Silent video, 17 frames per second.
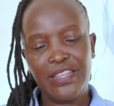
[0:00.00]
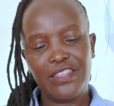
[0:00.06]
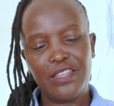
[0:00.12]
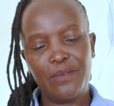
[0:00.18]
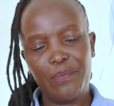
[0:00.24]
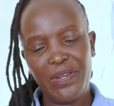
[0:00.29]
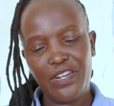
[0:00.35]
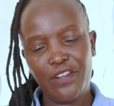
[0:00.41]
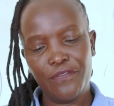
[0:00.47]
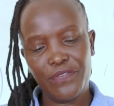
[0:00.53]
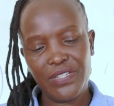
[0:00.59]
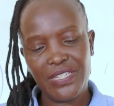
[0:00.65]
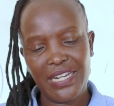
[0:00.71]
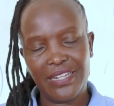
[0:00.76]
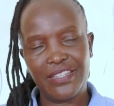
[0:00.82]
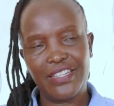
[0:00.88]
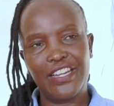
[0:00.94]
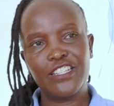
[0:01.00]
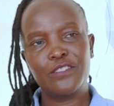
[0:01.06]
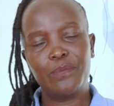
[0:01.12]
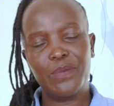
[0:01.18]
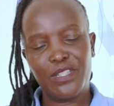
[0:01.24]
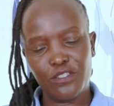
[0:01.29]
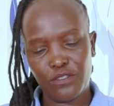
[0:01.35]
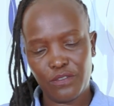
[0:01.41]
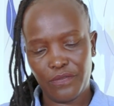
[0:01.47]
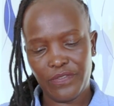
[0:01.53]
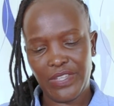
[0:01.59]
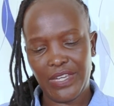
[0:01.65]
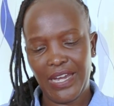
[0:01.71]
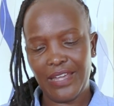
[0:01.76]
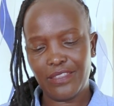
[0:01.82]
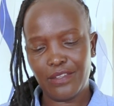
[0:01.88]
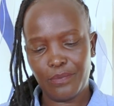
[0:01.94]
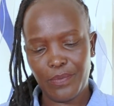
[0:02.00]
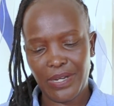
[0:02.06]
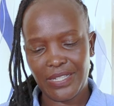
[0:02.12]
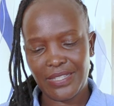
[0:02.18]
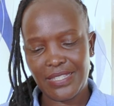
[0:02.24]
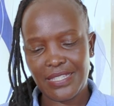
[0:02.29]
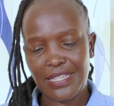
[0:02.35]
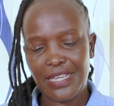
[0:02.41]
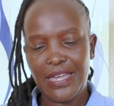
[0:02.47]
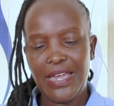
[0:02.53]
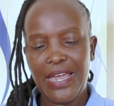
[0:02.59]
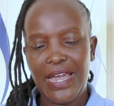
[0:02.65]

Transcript: They benefit at the expense of the other birds.